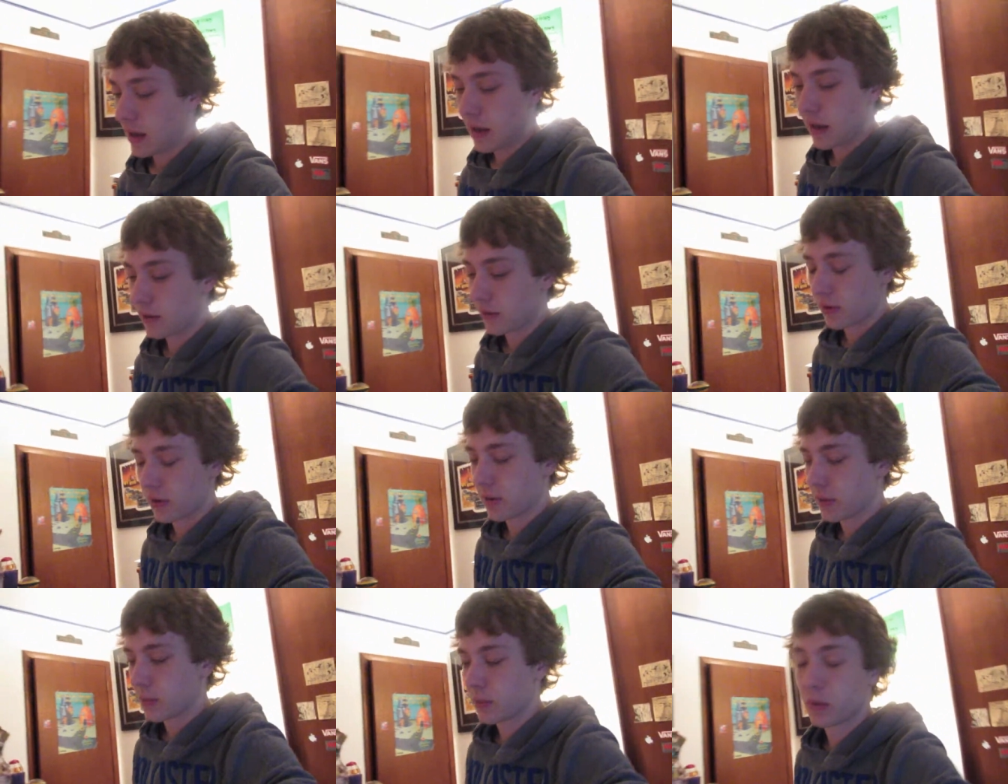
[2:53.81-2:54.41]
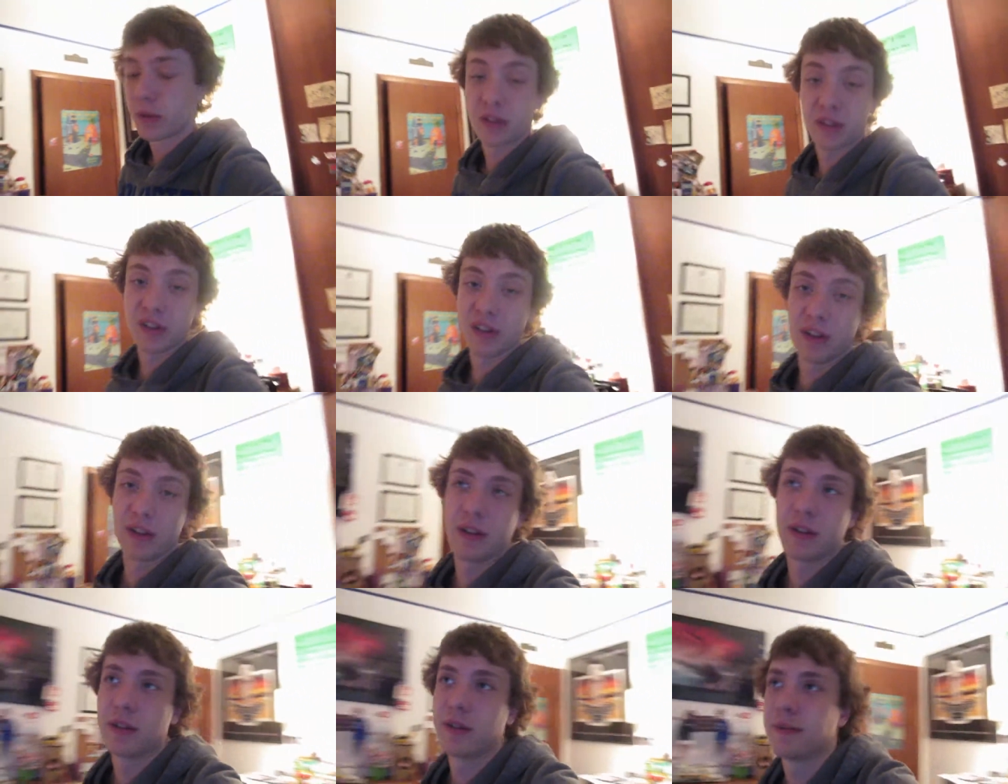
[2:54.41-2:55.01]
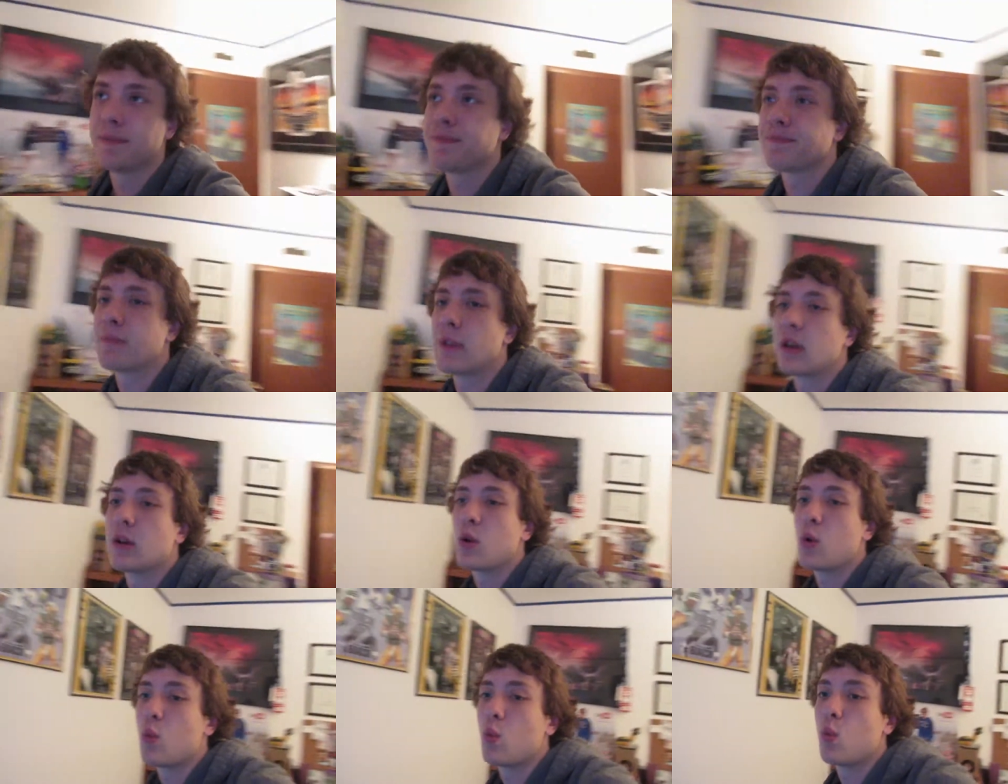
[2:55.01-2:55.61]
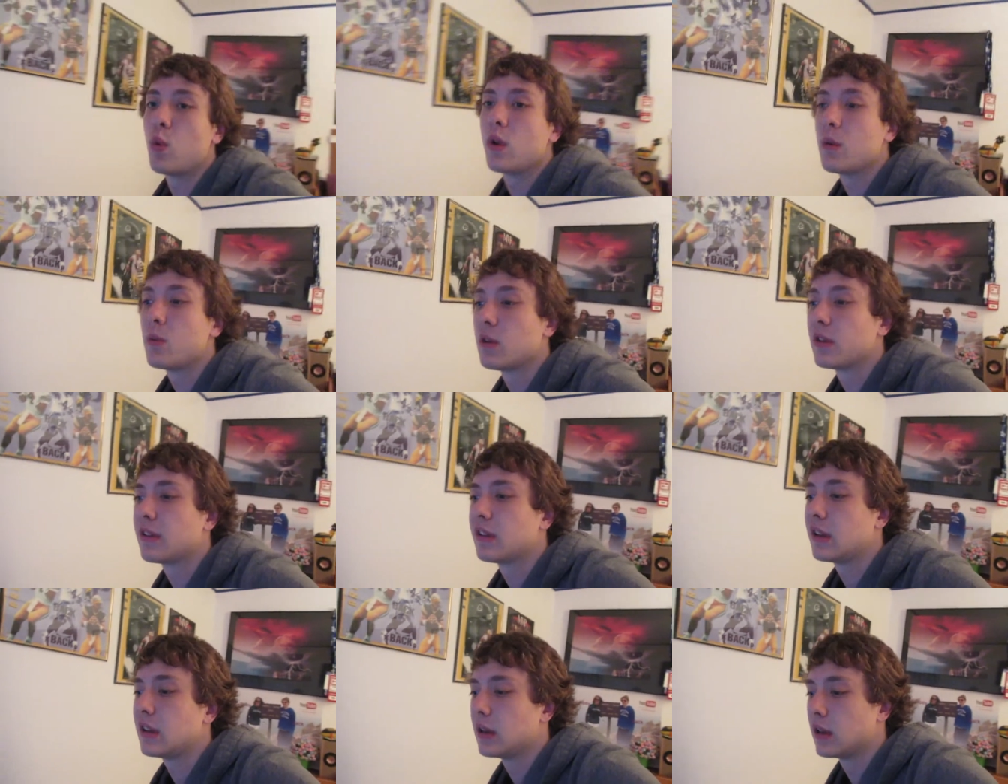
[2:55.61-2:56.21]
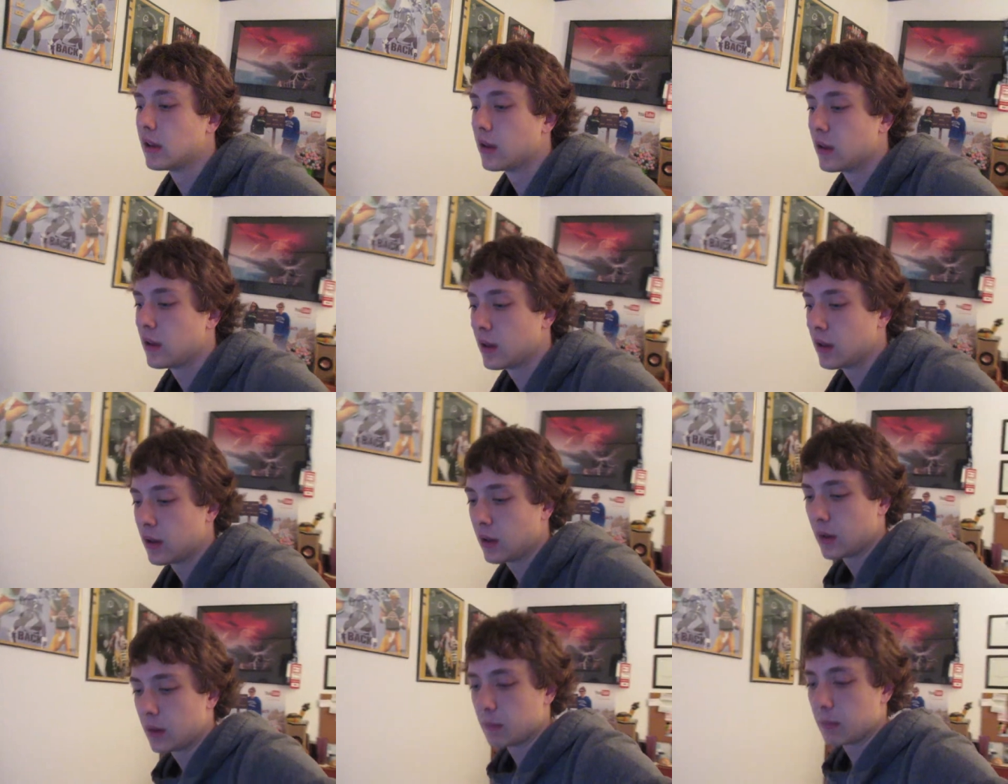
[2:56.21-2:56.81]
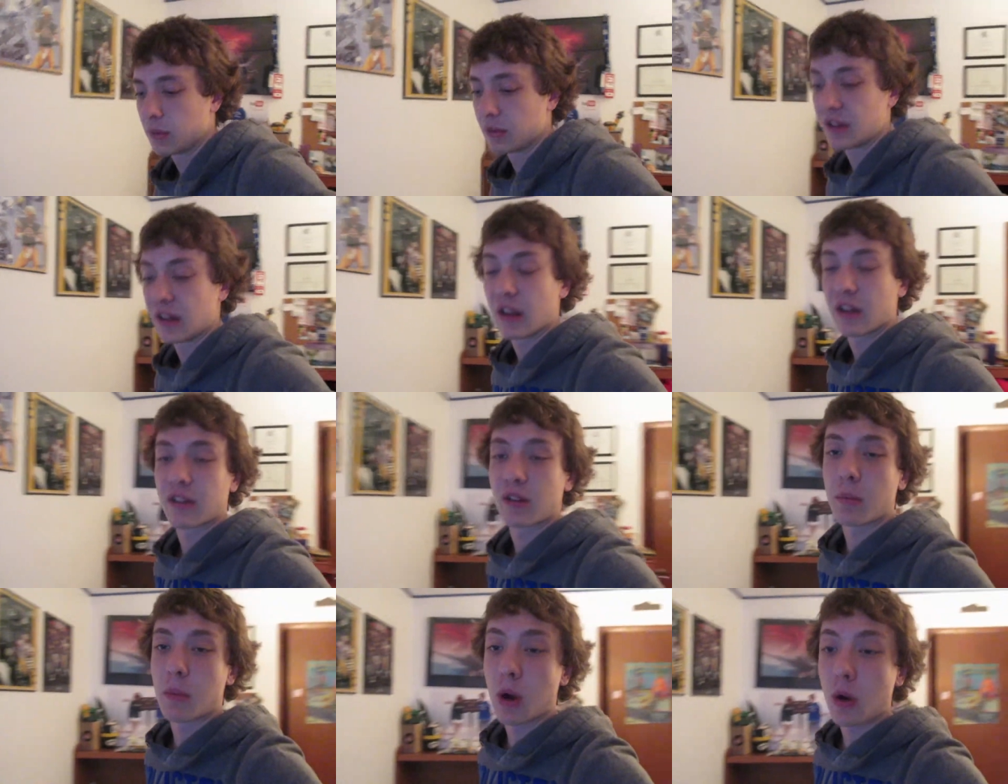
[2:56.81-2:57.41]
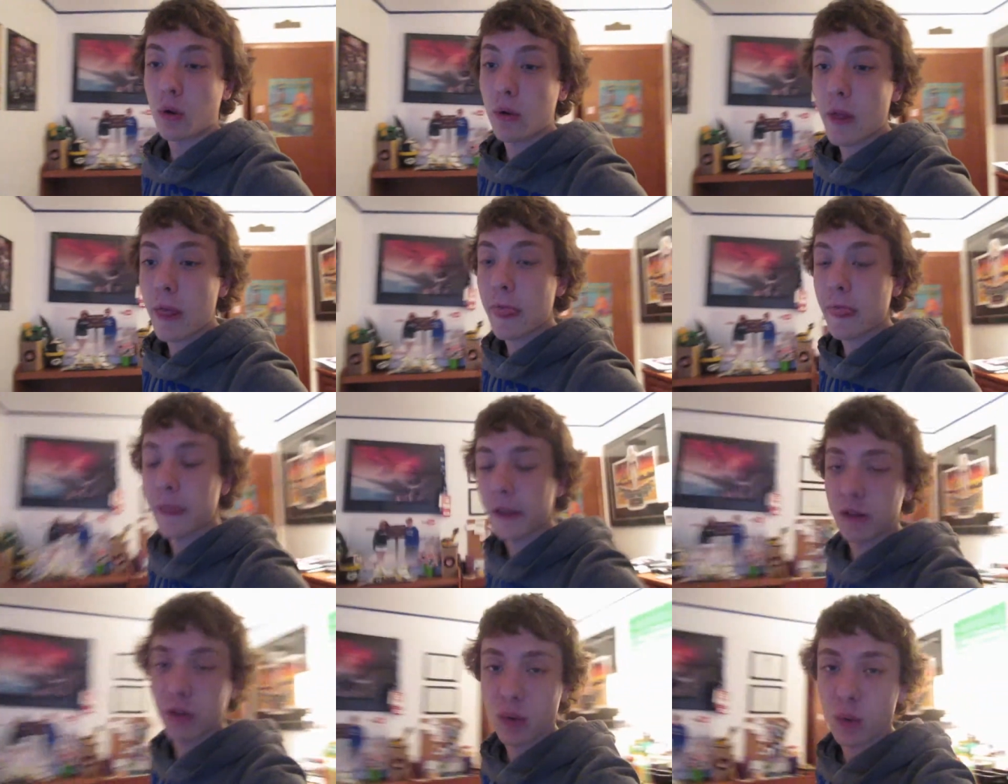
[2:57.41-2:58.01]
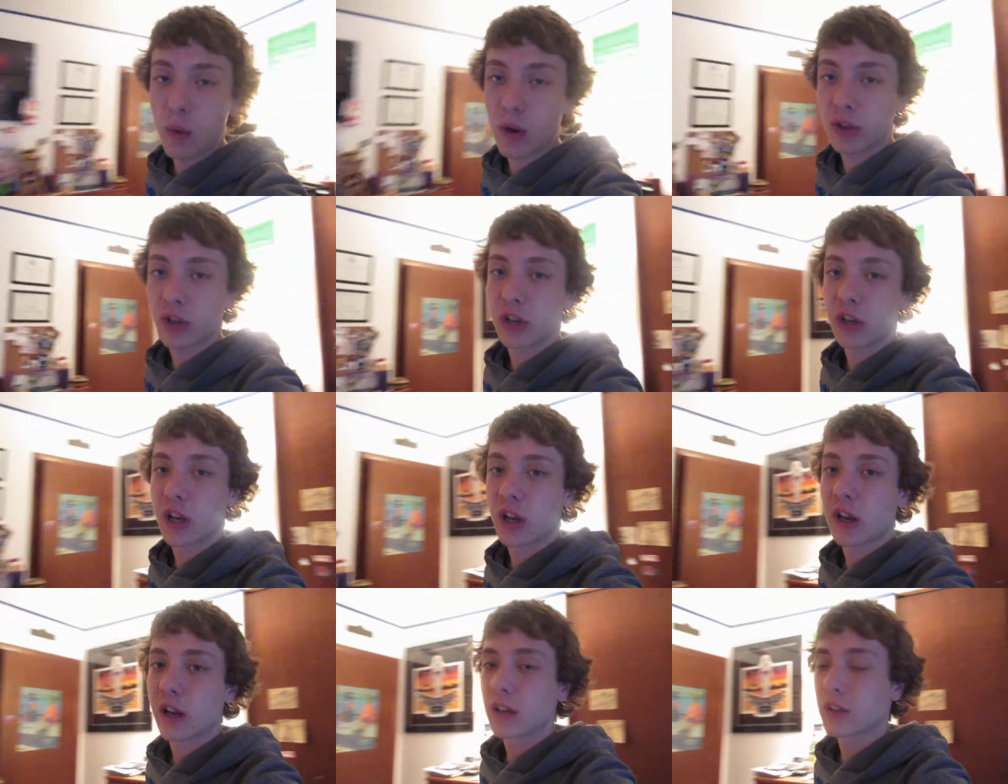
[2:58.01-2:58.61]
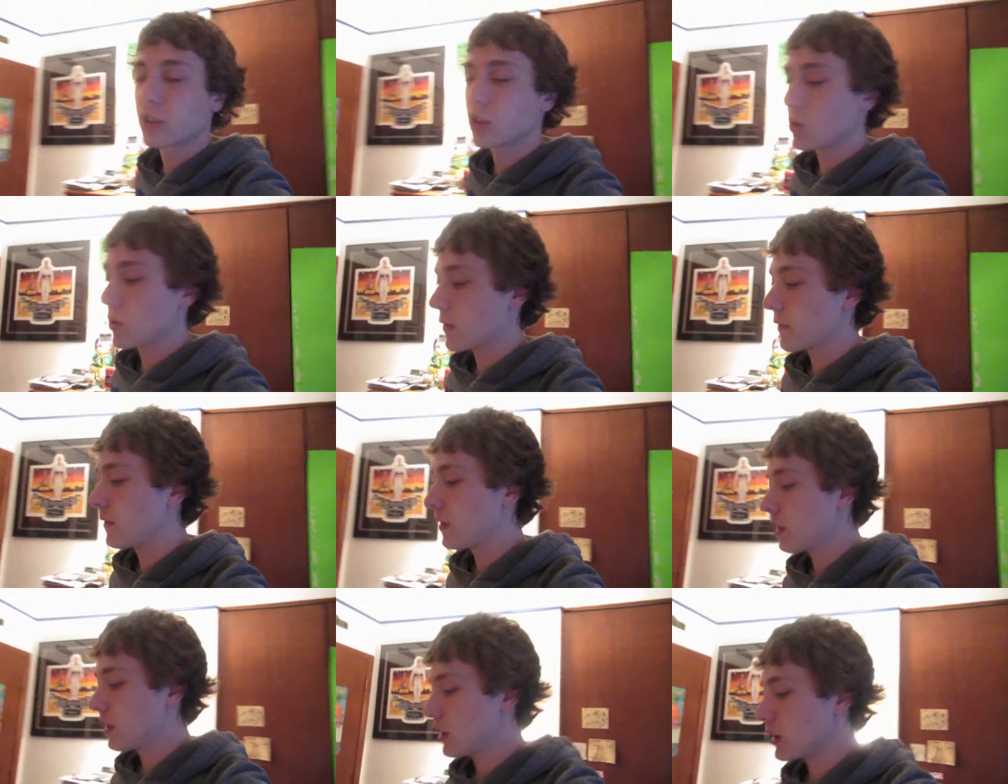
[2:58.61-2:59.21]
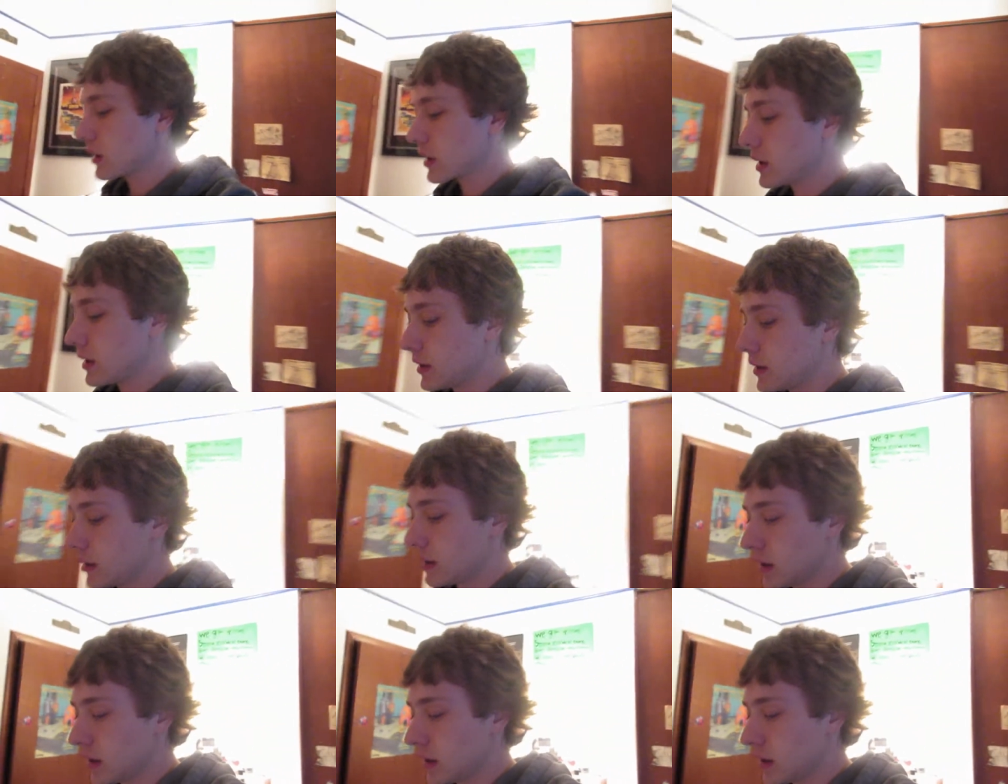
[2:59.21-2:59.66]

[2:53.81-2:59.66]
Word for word: I don't know. We'll see. We will see. We'll see you guys tomorrow. Thanks for watching today's short vlog.